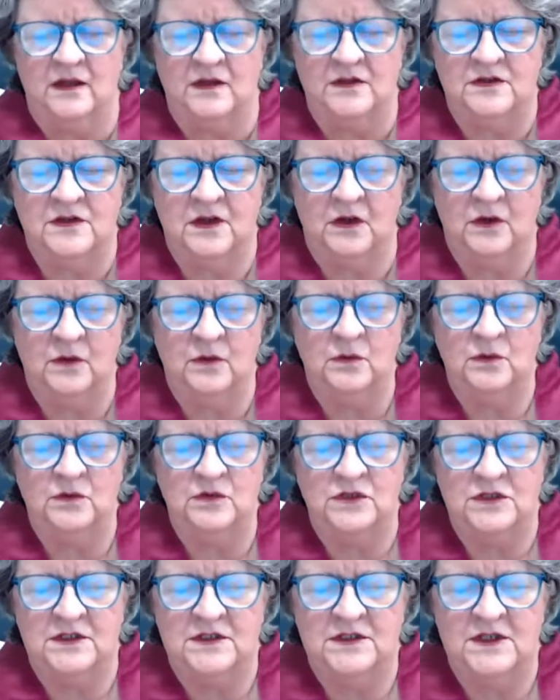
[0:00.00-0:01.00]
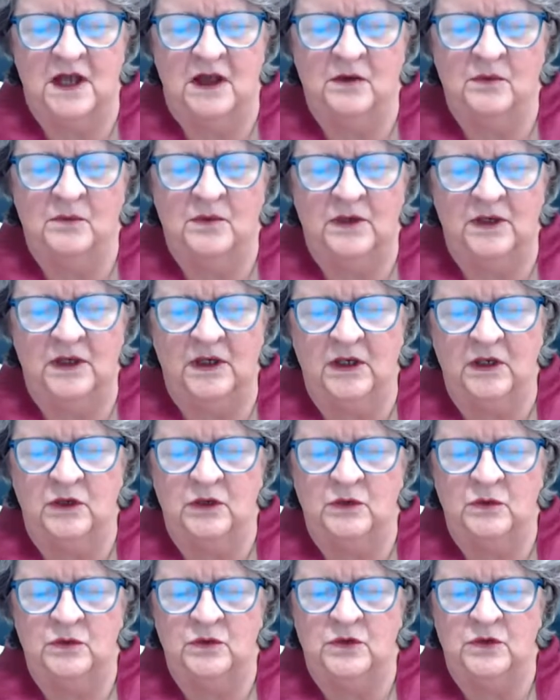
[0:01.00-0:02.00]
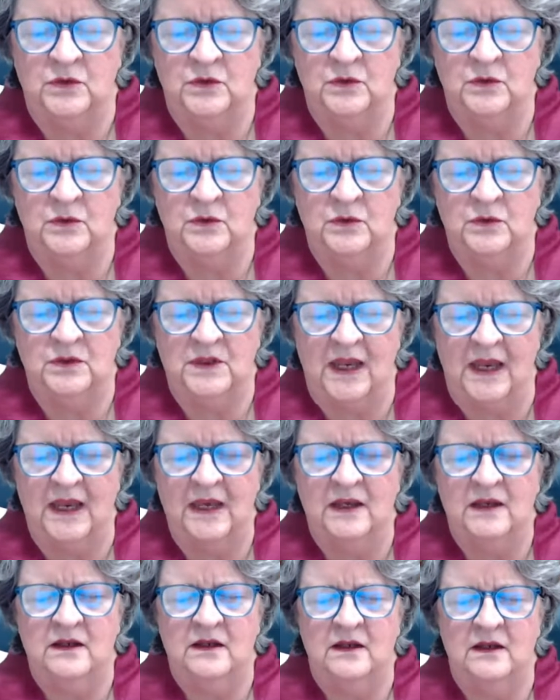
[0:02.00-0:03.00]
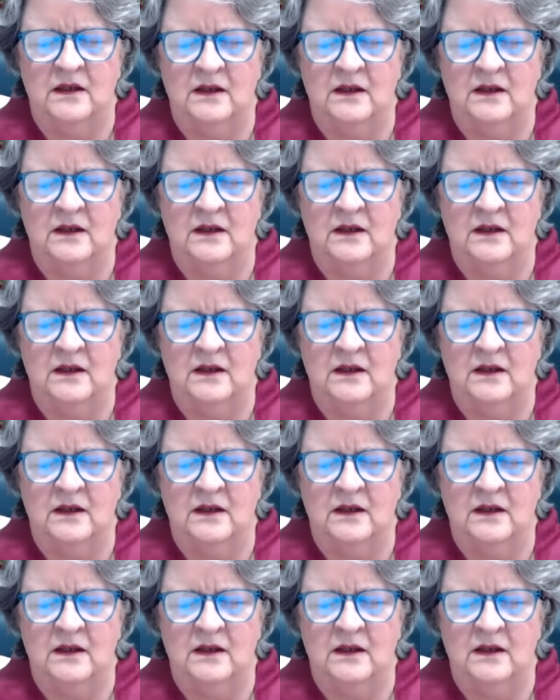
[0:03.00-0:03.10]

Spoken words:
So she's not wanting you to take